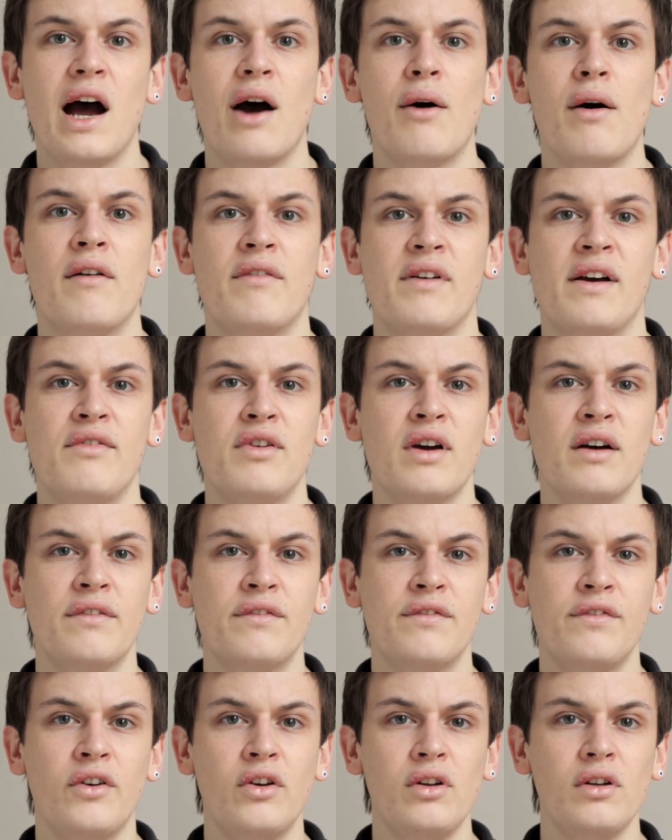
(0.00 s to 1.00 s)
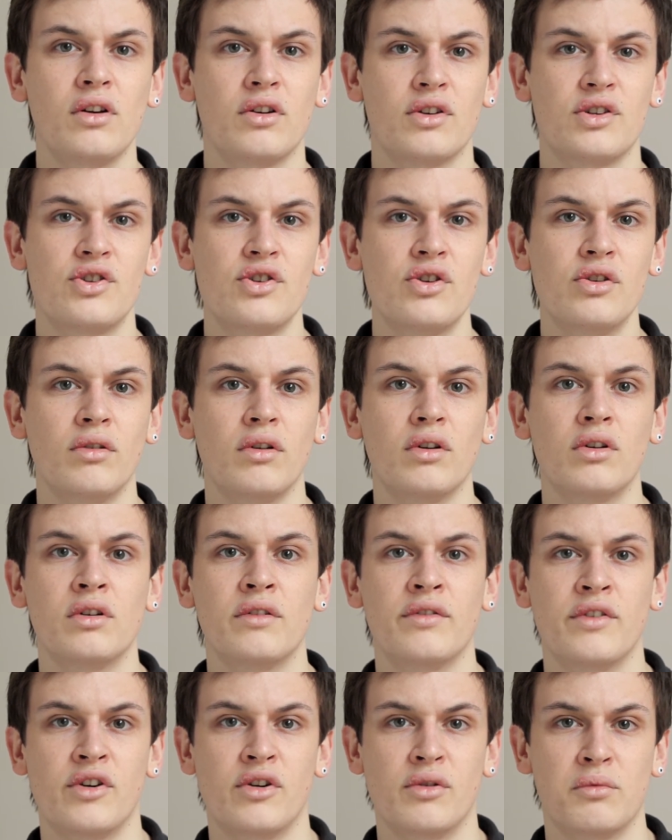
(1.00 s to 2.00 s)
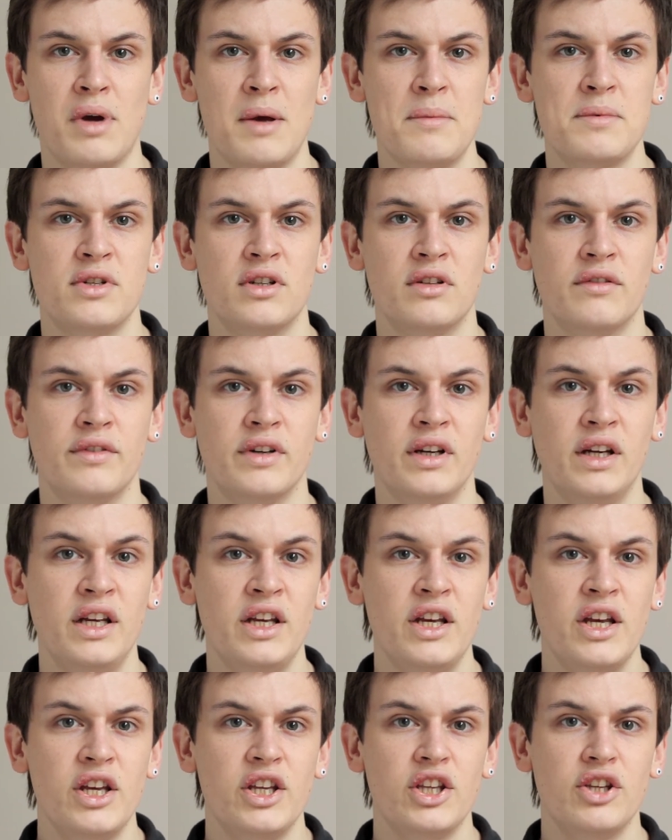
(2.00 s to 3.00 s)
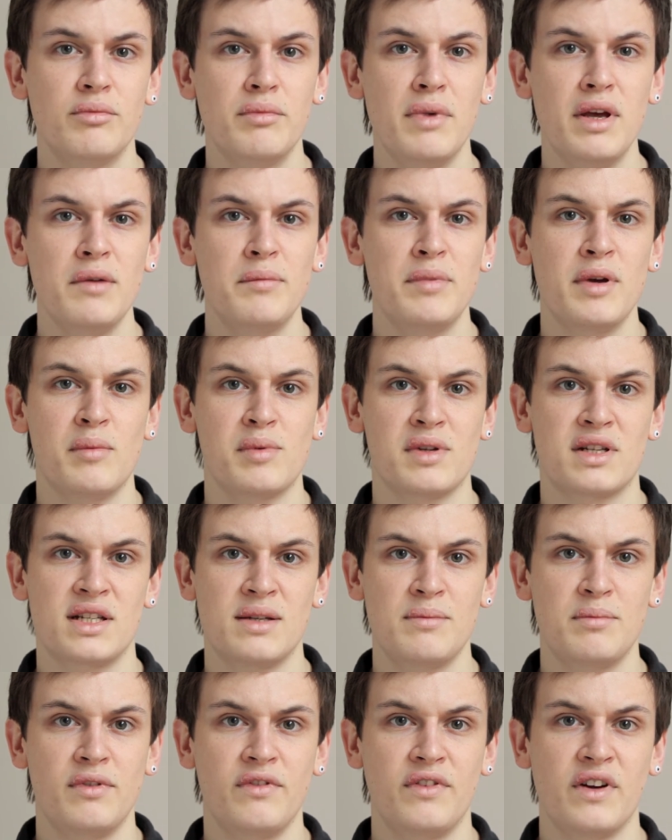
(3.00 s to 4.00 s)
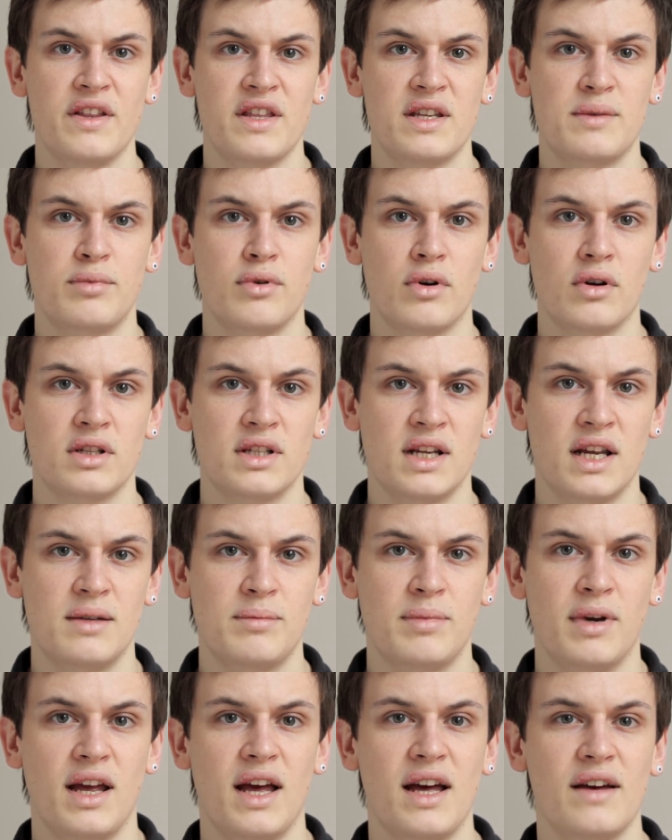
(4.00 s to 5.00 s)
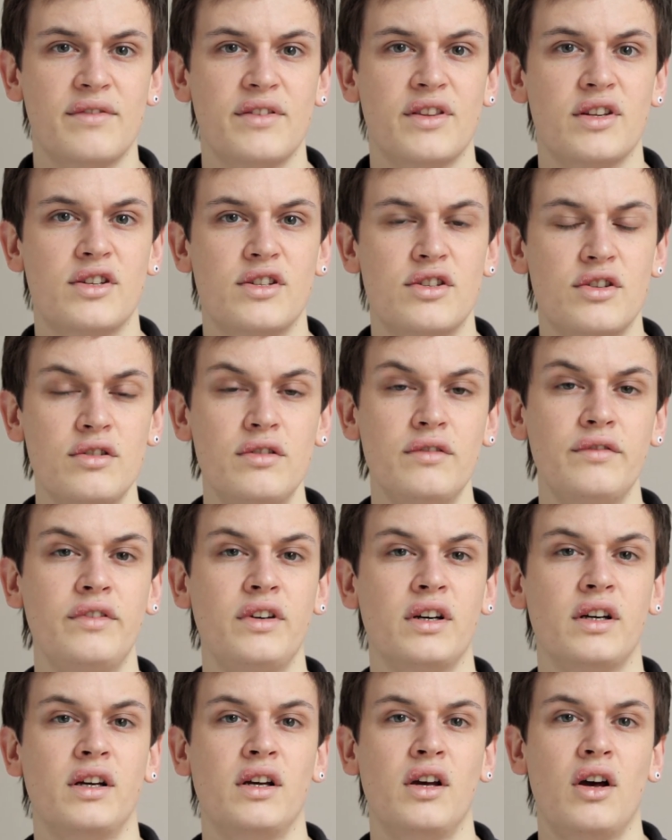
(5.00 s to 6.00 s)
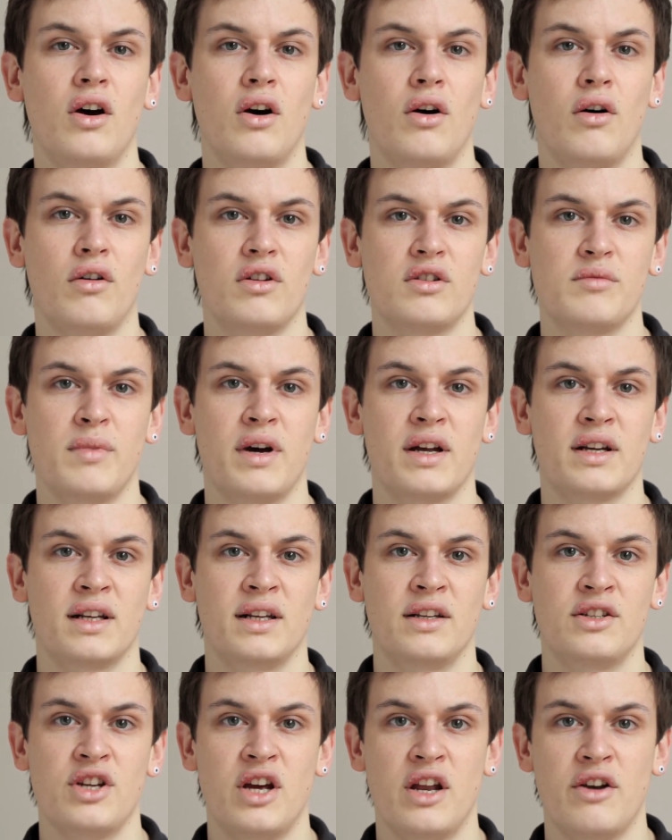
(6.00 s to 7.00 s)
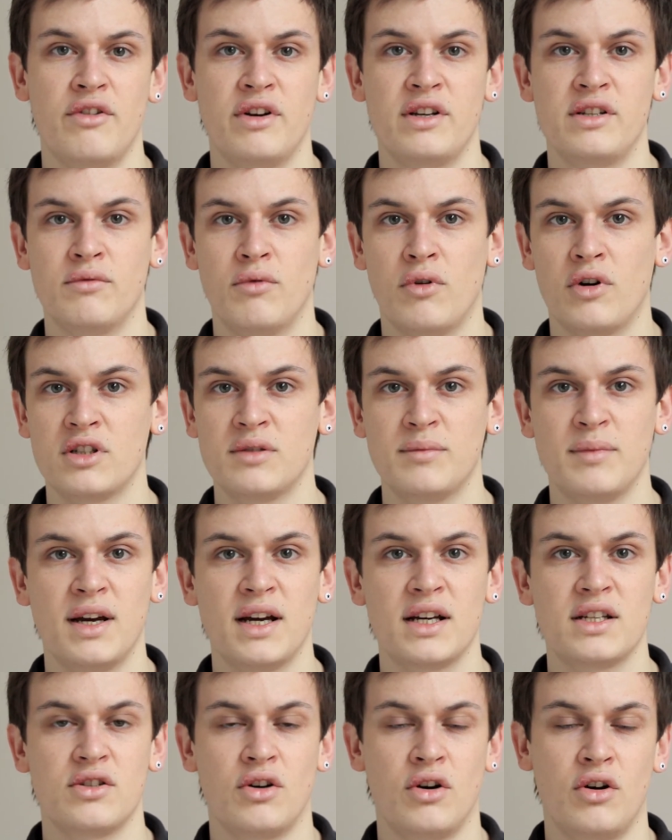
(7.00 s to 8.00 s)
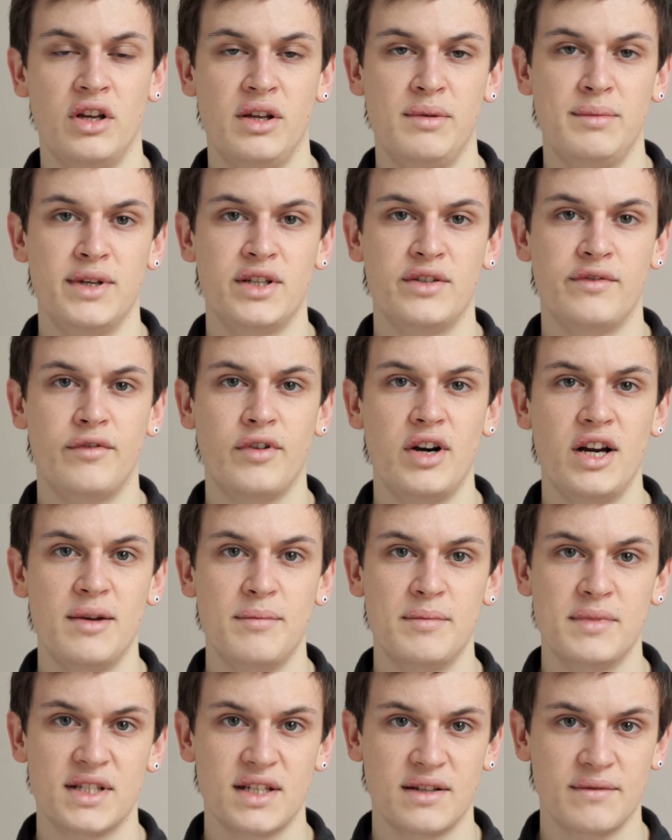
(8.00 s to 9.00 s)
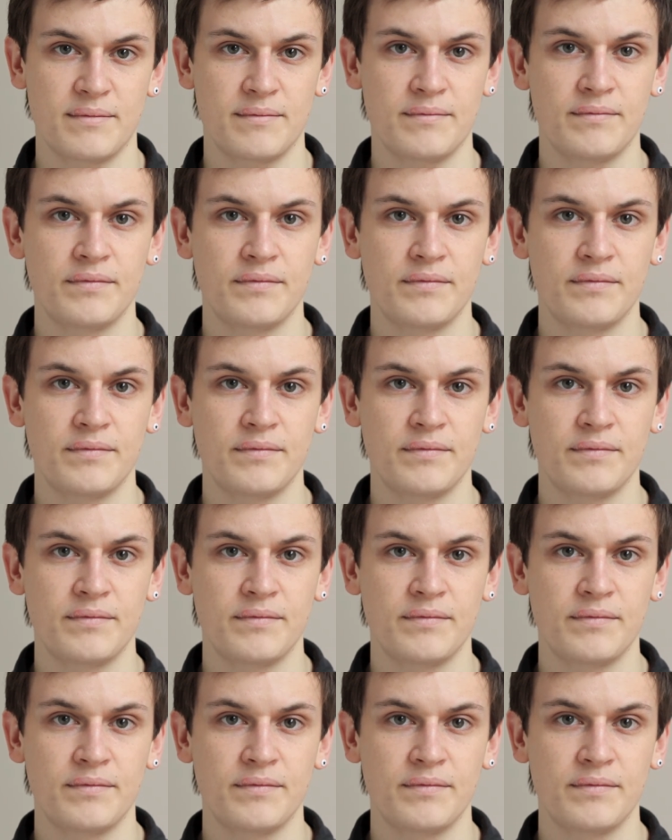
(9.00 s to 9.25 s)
However, if you have full control of your own web server, you may be able to simplify this process by having the server automatically generate your watermarks or image frames.